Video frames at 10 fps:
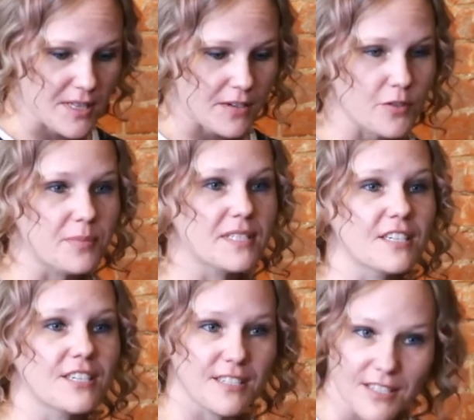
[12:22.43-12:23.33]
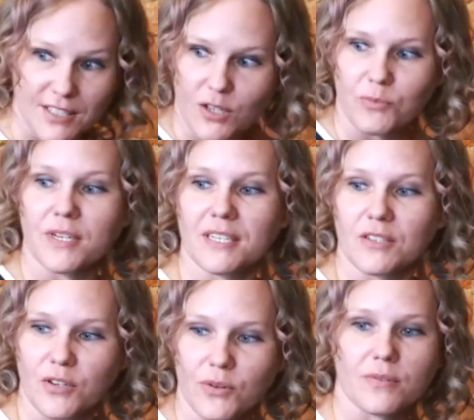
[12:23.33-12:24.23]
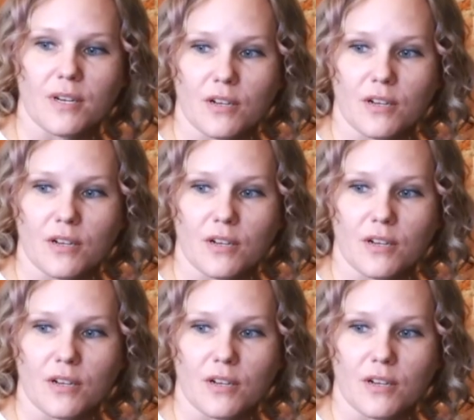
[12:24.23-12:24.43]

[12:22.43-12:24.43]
level position to someone who